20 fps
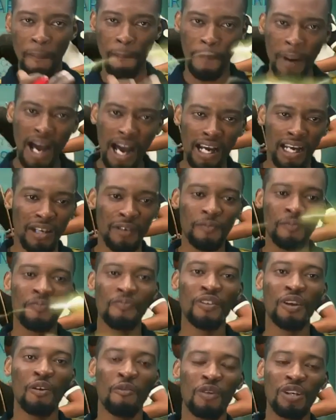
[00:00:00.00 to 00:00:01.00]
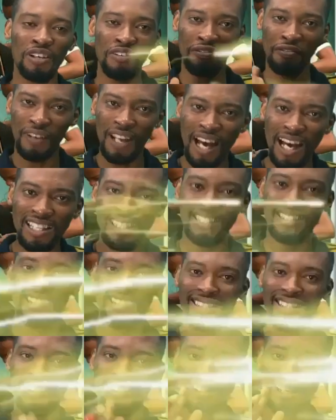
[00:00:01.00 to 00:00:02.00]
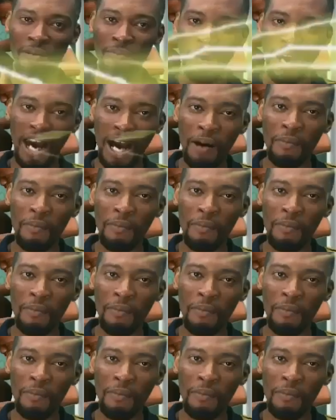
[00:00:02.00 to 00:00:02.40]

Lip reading: am back with the Flashlearners Jamb